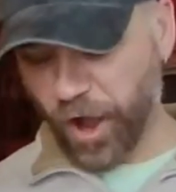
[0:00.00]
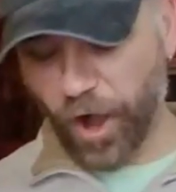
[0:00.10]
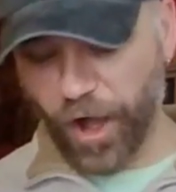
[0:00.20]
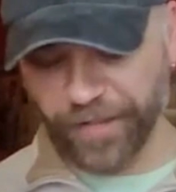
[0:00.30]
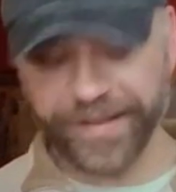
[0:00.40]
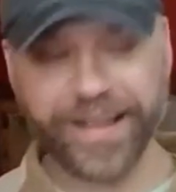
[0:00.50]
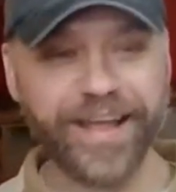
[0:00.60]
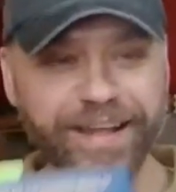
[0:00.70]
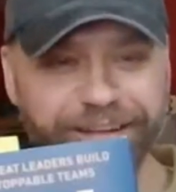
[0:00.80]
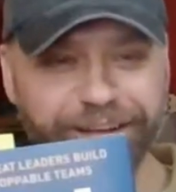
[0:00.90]
All
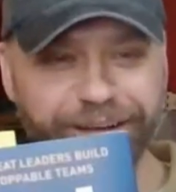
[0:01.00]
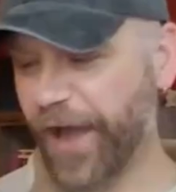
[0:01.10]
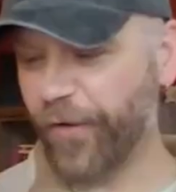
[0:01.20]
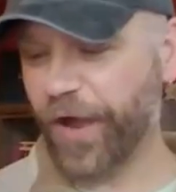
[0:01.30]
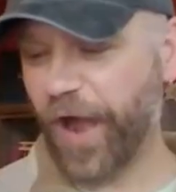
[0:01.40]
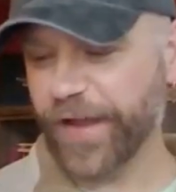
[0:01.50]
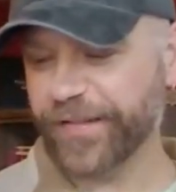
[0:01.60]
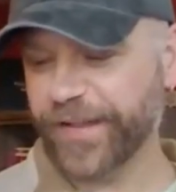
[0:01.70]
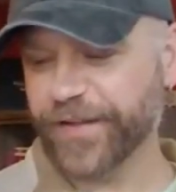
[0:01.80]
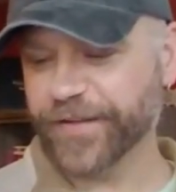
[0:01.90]
in. How
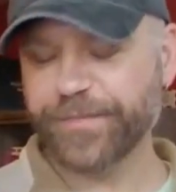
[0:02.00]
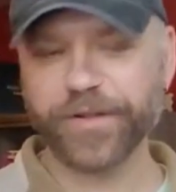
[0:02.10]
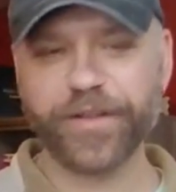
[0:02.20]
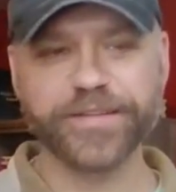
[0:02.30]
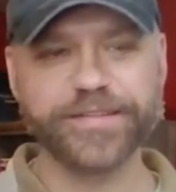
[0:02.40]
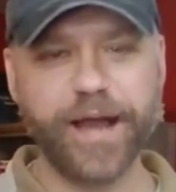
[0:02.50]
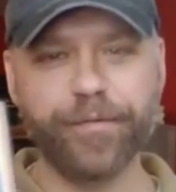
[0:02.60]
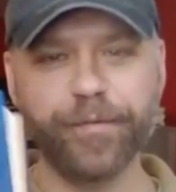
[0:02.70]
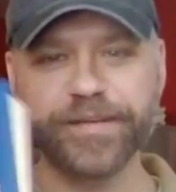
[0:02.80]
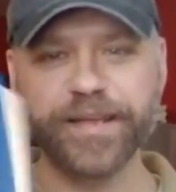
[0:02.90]
great leaders build
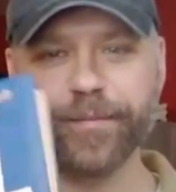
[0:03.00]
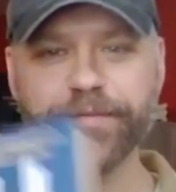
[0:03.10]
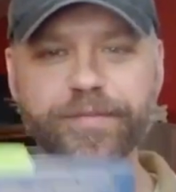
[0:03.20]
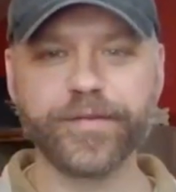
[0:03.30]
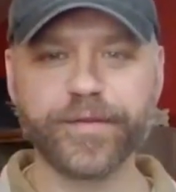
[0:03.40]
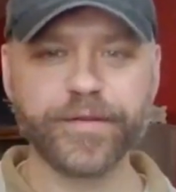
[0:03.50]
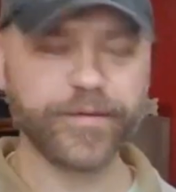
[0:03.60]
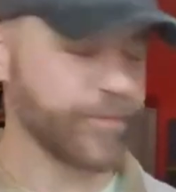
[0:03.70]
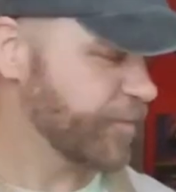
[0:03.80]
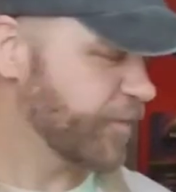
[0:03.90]
unstoppable teams.
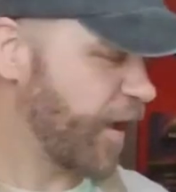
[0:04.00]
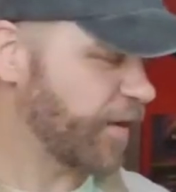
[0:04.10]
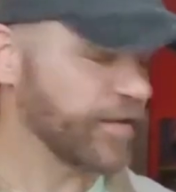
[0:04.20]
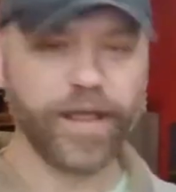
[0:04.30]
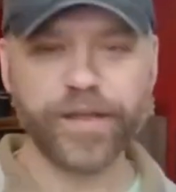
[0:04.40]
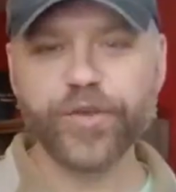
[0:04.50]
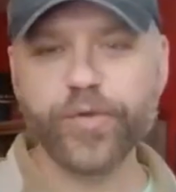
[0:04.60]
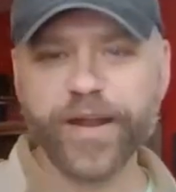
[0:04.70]
Yeah, and you